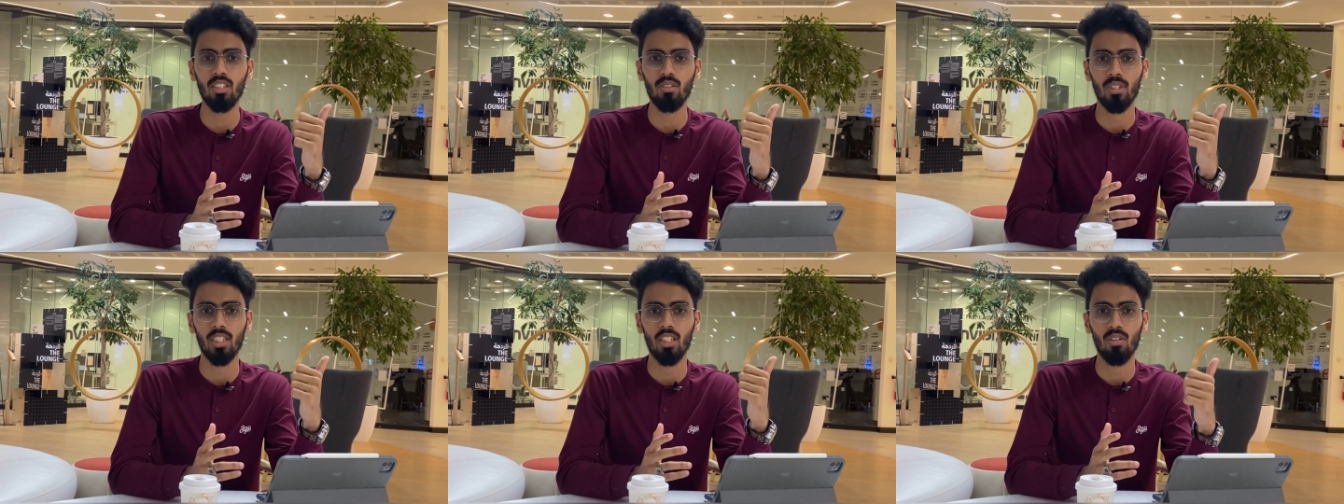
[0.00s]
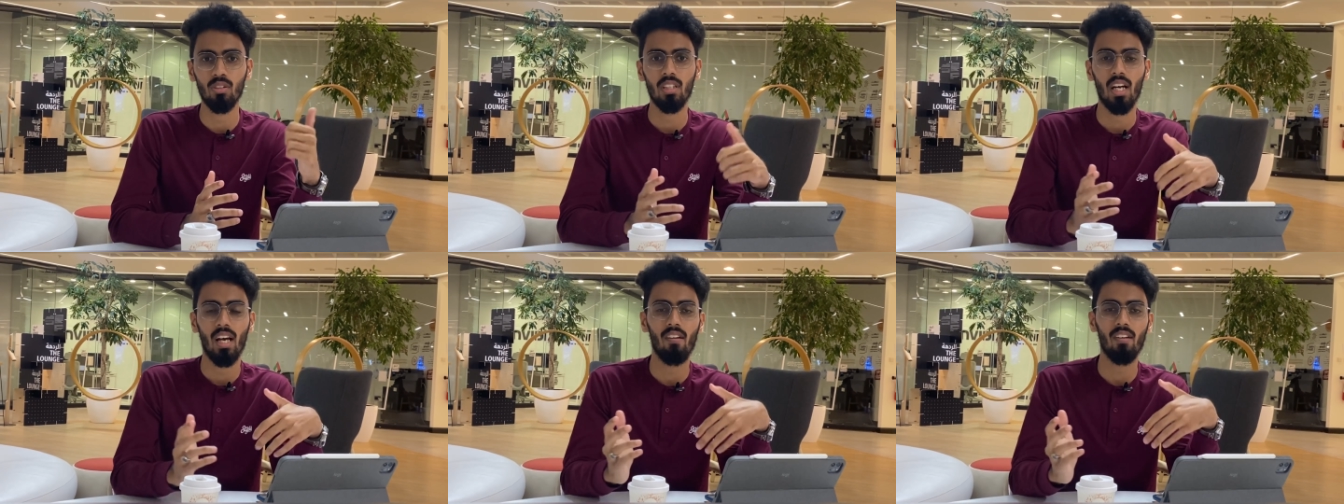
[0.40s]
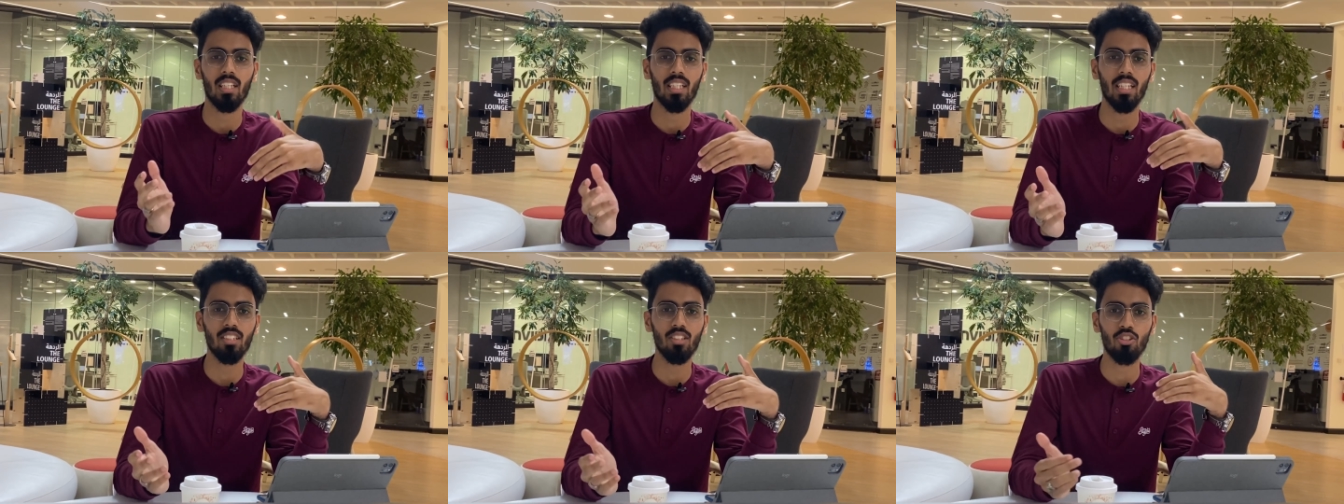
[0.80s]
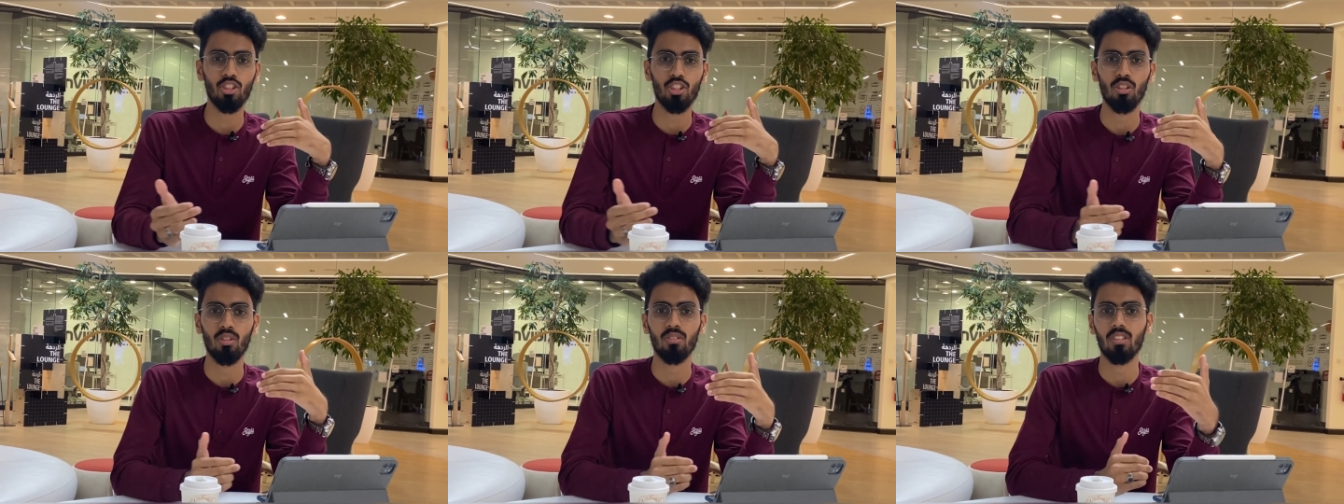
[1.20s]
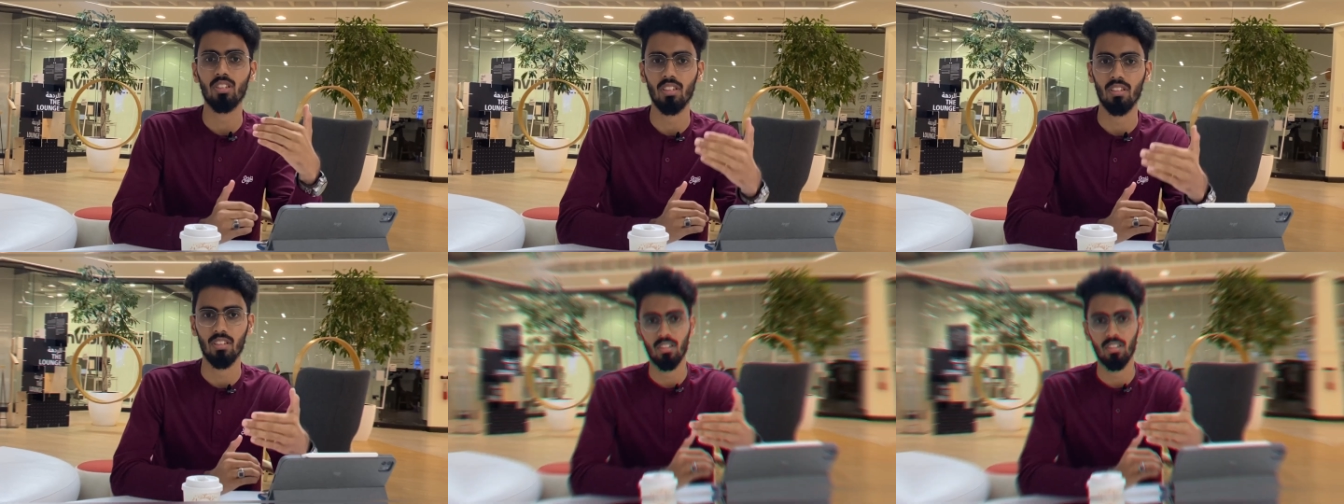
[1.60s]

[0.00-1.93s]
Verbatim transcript: video. I'll get those shots here.